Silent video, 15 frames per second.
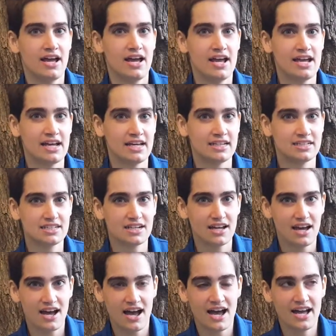And
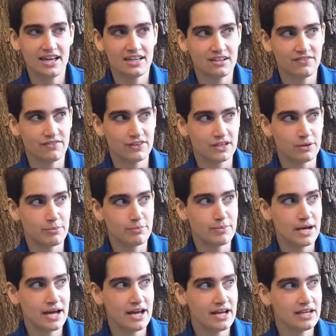I can feel
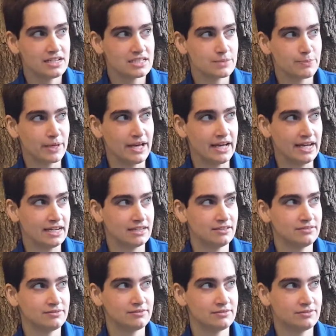my spine,
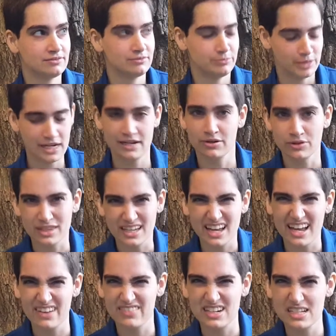but I don't think I
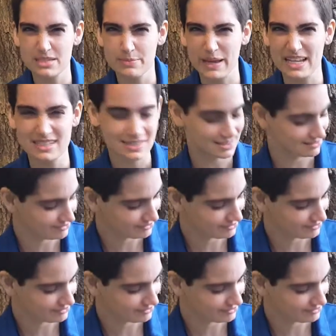have any spikes.